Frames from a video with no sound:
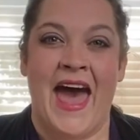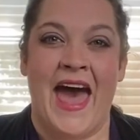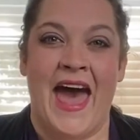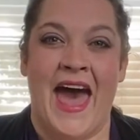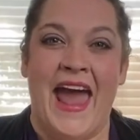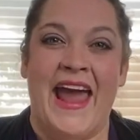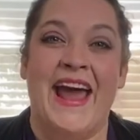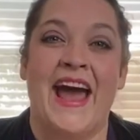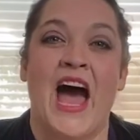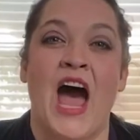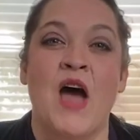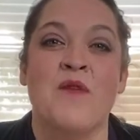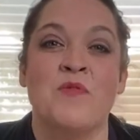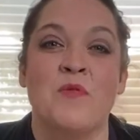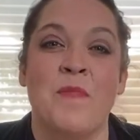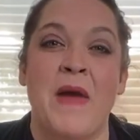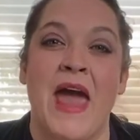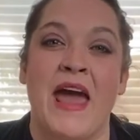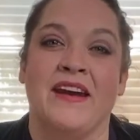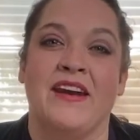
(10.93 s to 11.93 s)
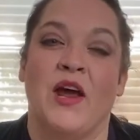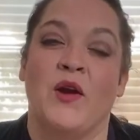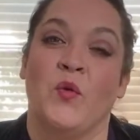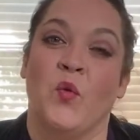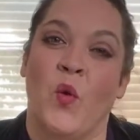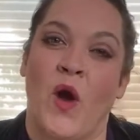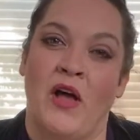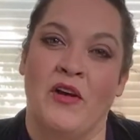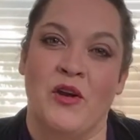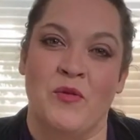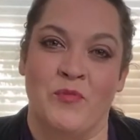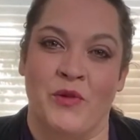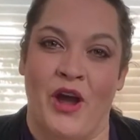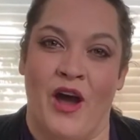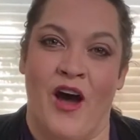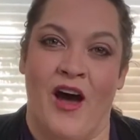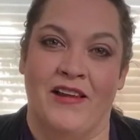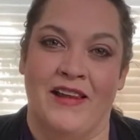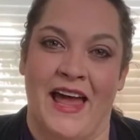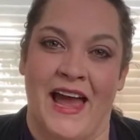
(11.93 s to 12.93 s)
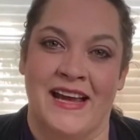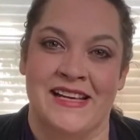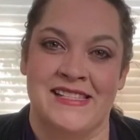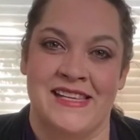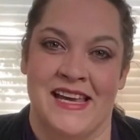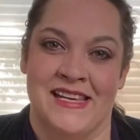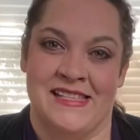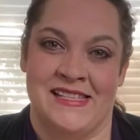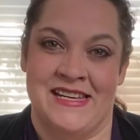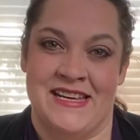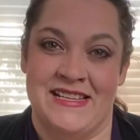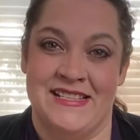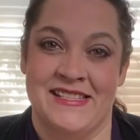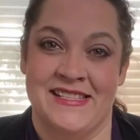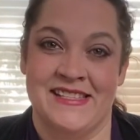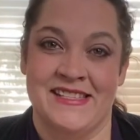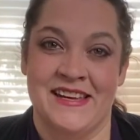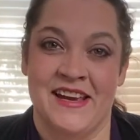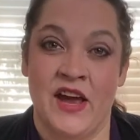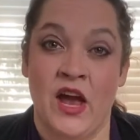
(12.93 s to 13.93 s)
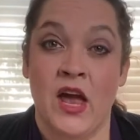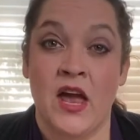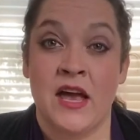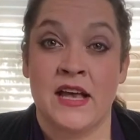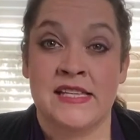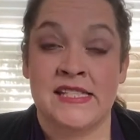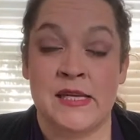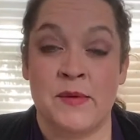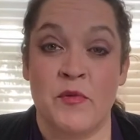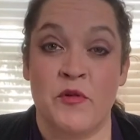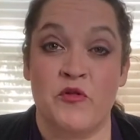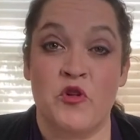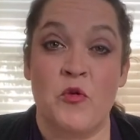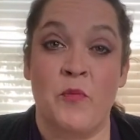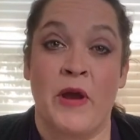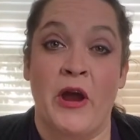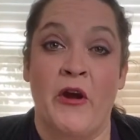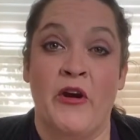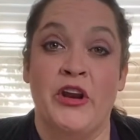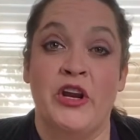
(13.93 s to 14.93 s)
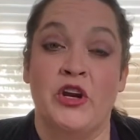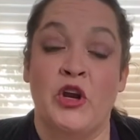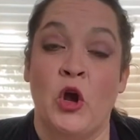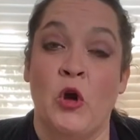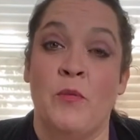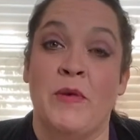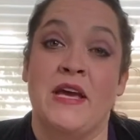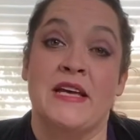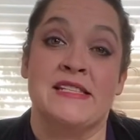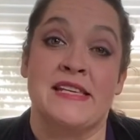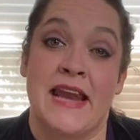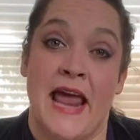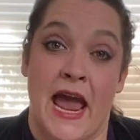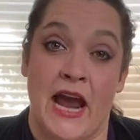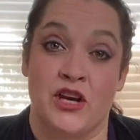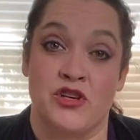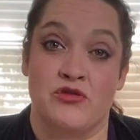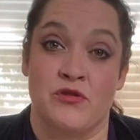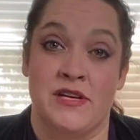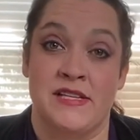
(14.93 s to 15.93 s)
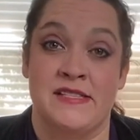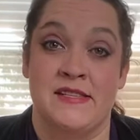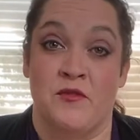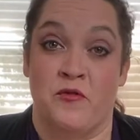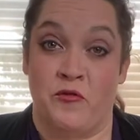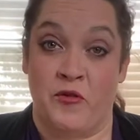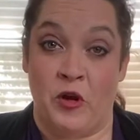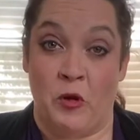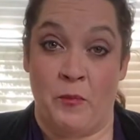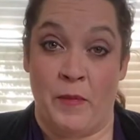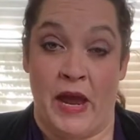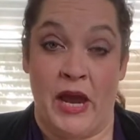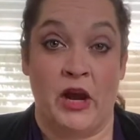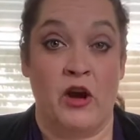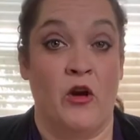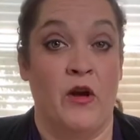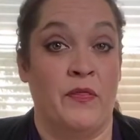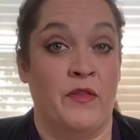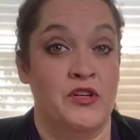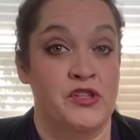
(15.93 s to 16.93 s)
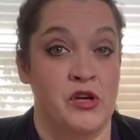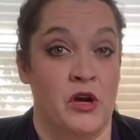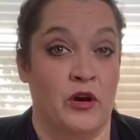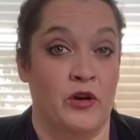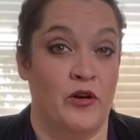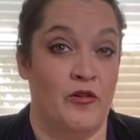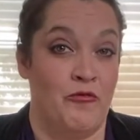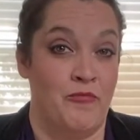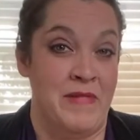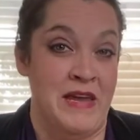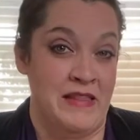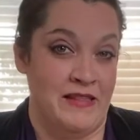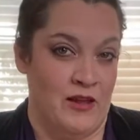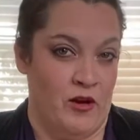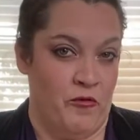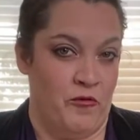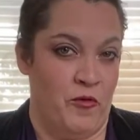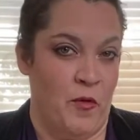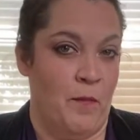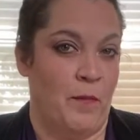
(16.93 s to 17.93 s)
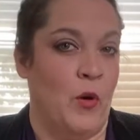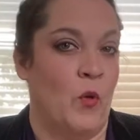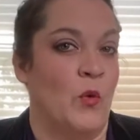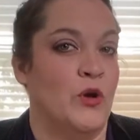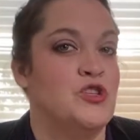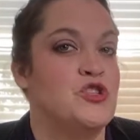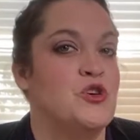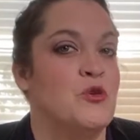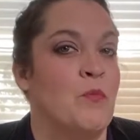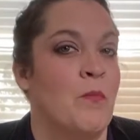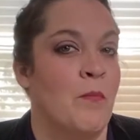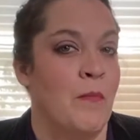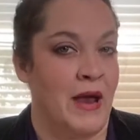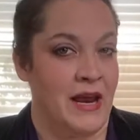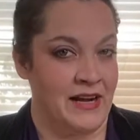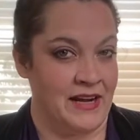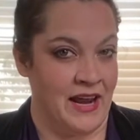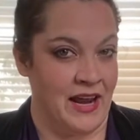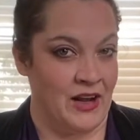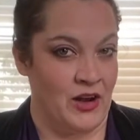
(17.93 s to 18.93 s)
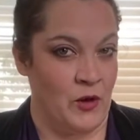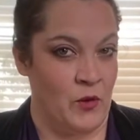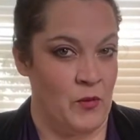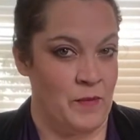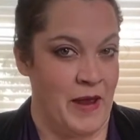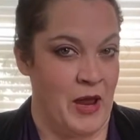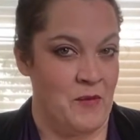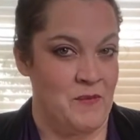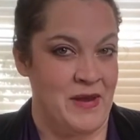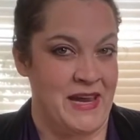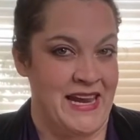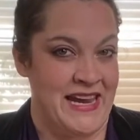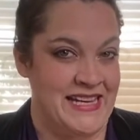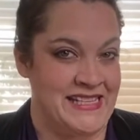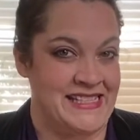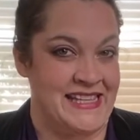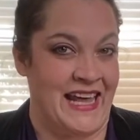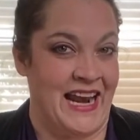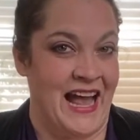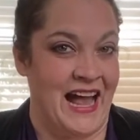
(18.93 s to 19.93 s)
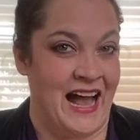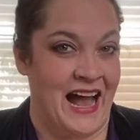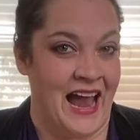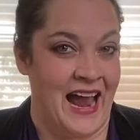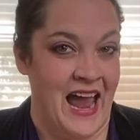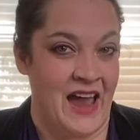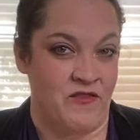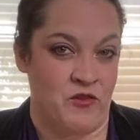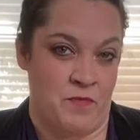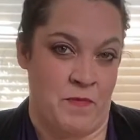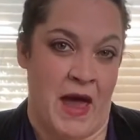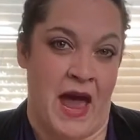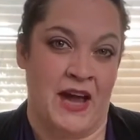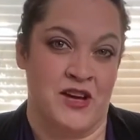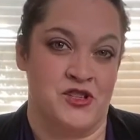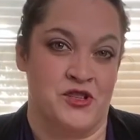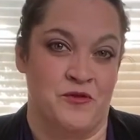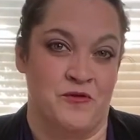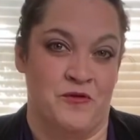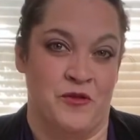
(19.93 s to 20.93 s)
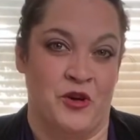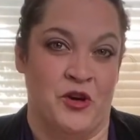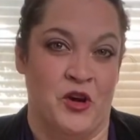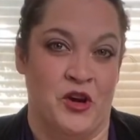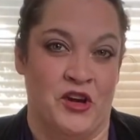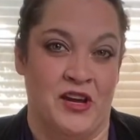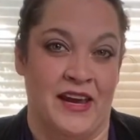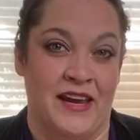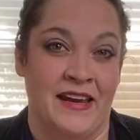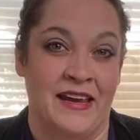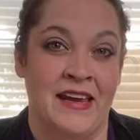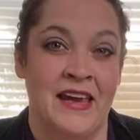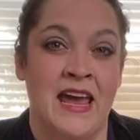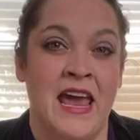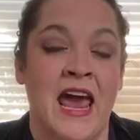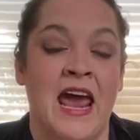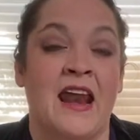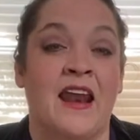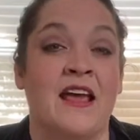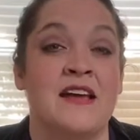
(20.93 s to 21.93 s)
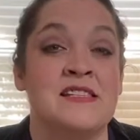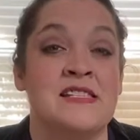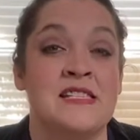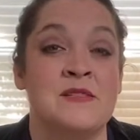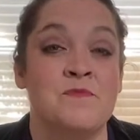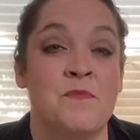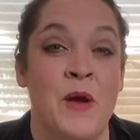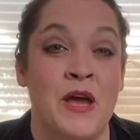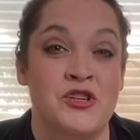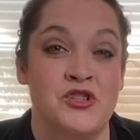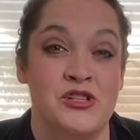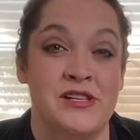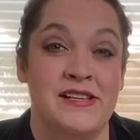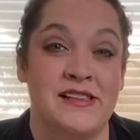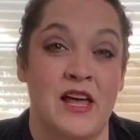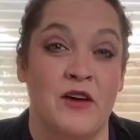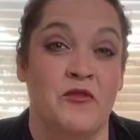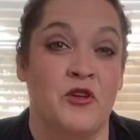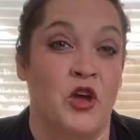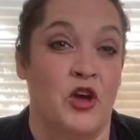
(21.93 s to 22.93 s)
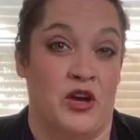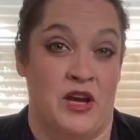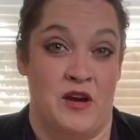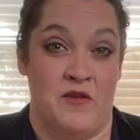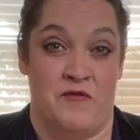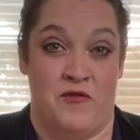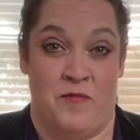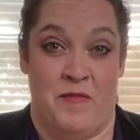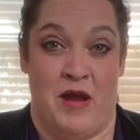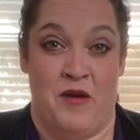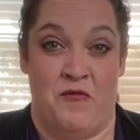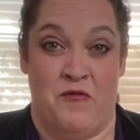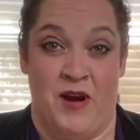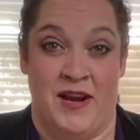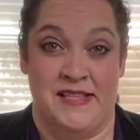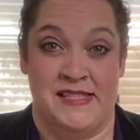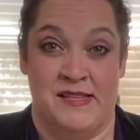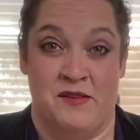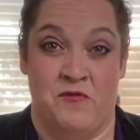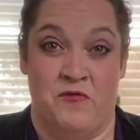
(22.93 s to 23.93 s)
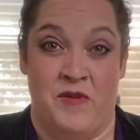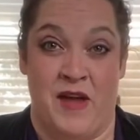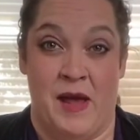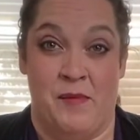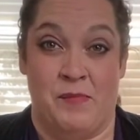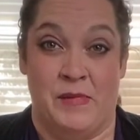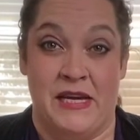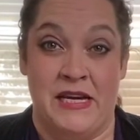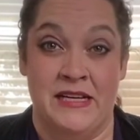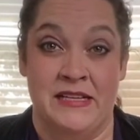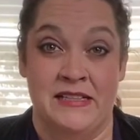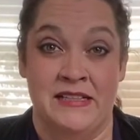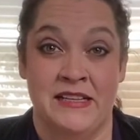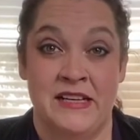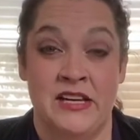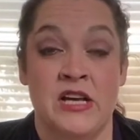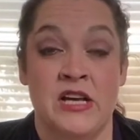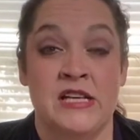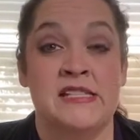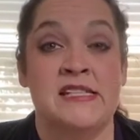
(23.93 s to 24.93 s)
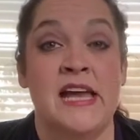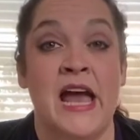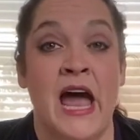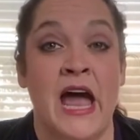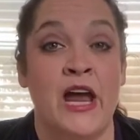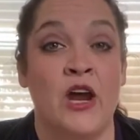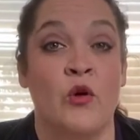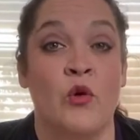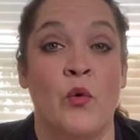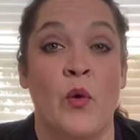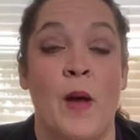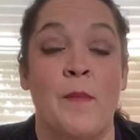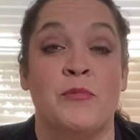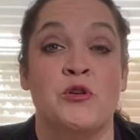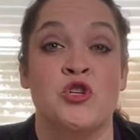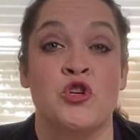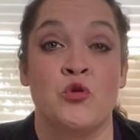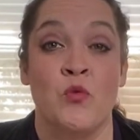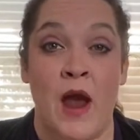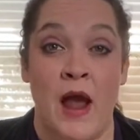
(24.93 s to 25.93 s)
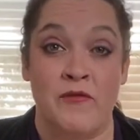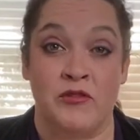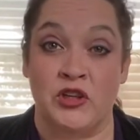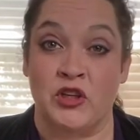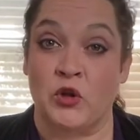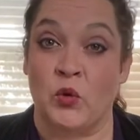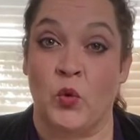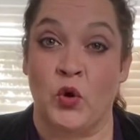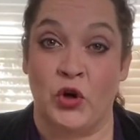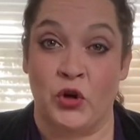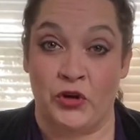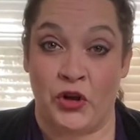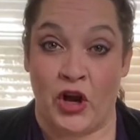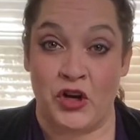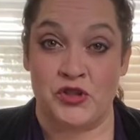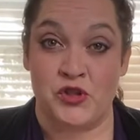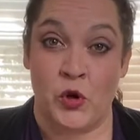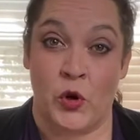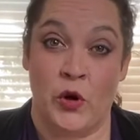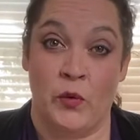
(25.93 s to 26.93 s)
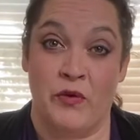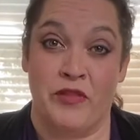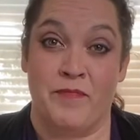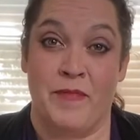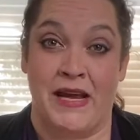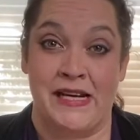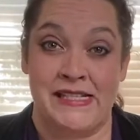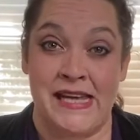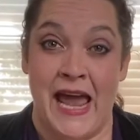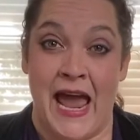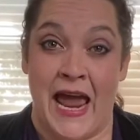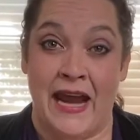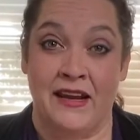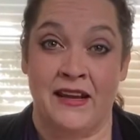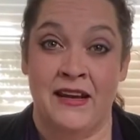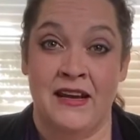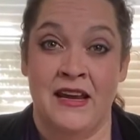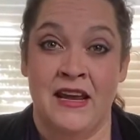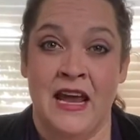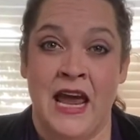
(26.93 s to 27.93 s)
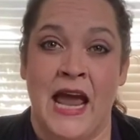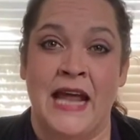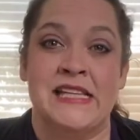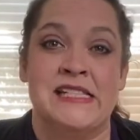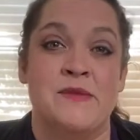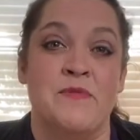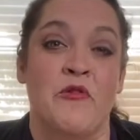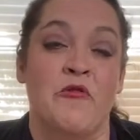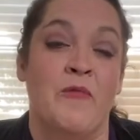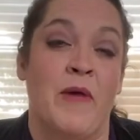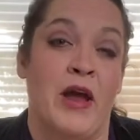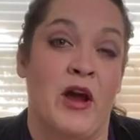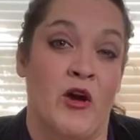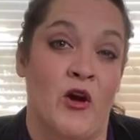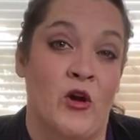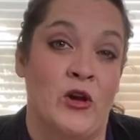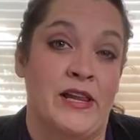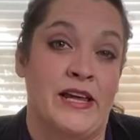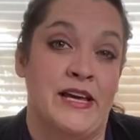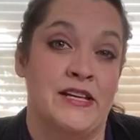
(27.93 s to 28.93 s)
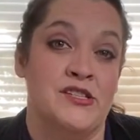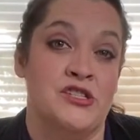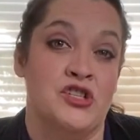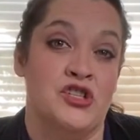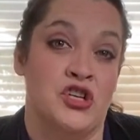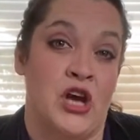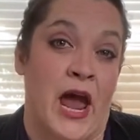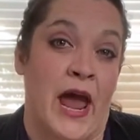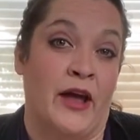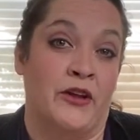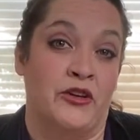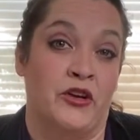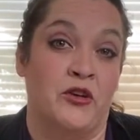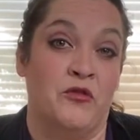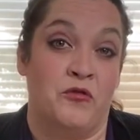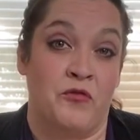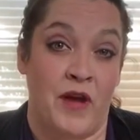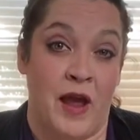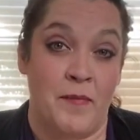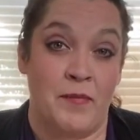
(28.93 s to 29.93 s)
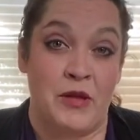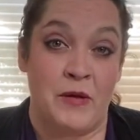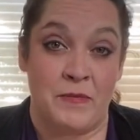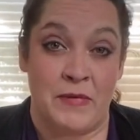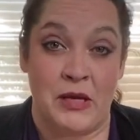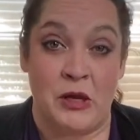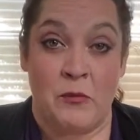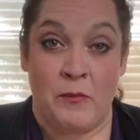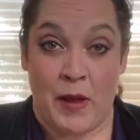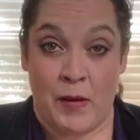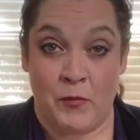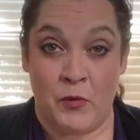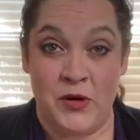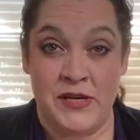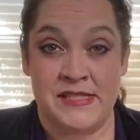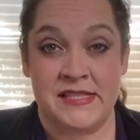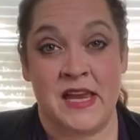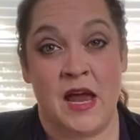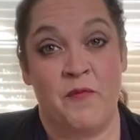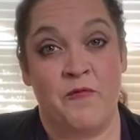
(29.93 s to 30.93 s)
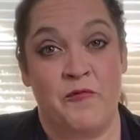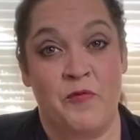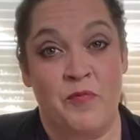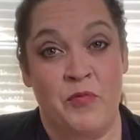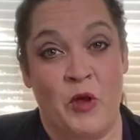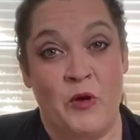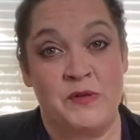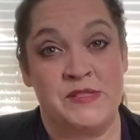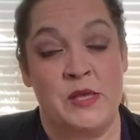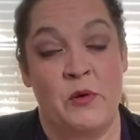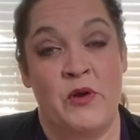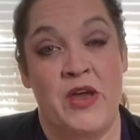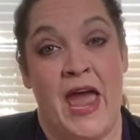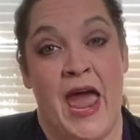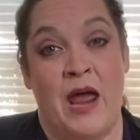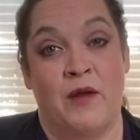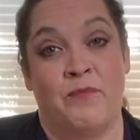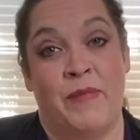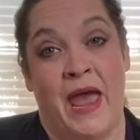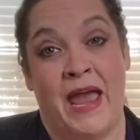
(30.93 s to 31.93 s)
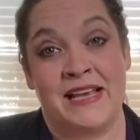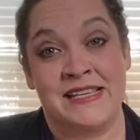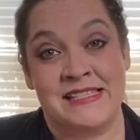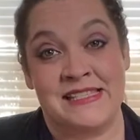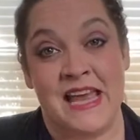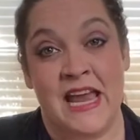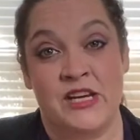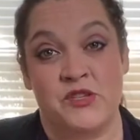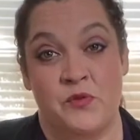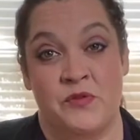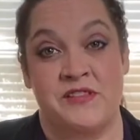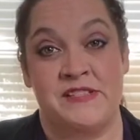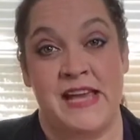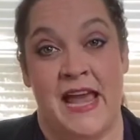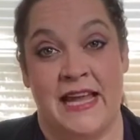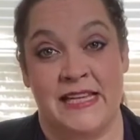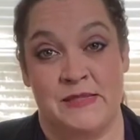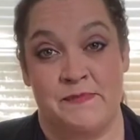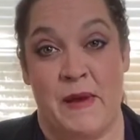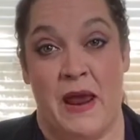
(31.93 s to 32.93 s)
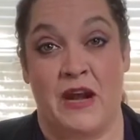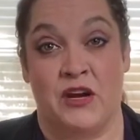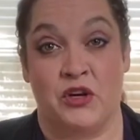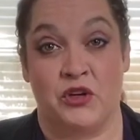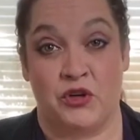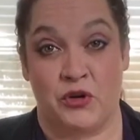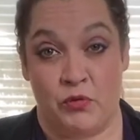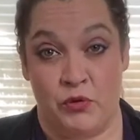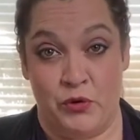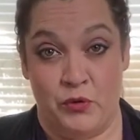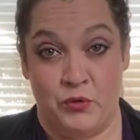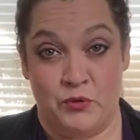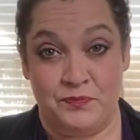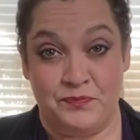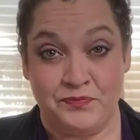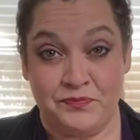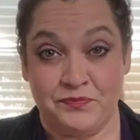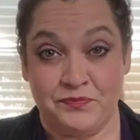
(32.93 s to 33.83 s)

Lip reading: Hi, I'm Amanda and welcome to All Access Eats. Some of you may already know me as an actress, a filmmaker, and the daughter of Meatloaf, but what you might not know about me is that I have a passion for cooking, and I especially love cooking for my friends and family. See, I grew up traveling the world on tour with my dad, and some of my earliest childhood family meal memories come from those that we had backstage with Dad's band and crew.